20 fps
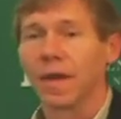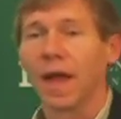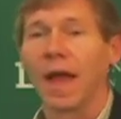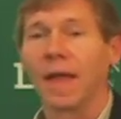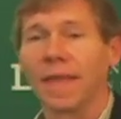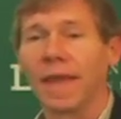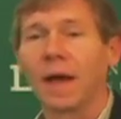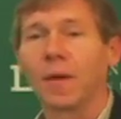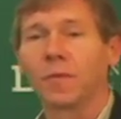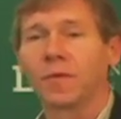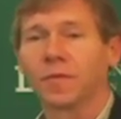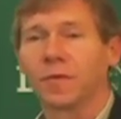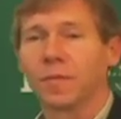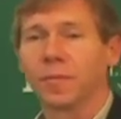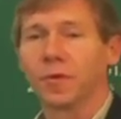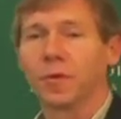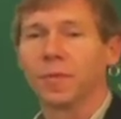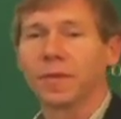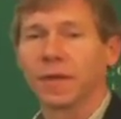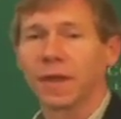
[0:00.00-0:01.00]
and that was the
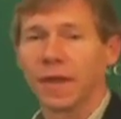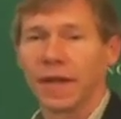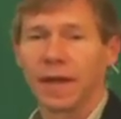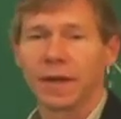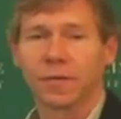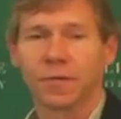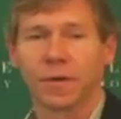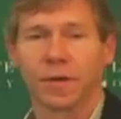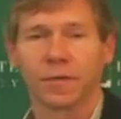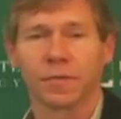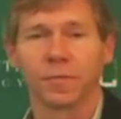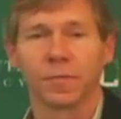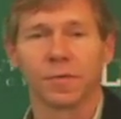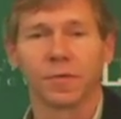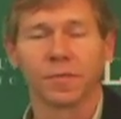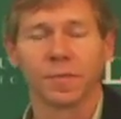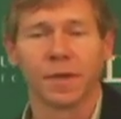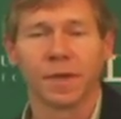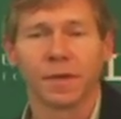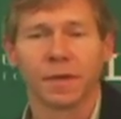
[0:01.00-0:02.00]
boom of the land trust
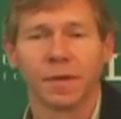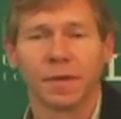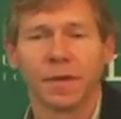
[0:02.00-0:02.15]
movement.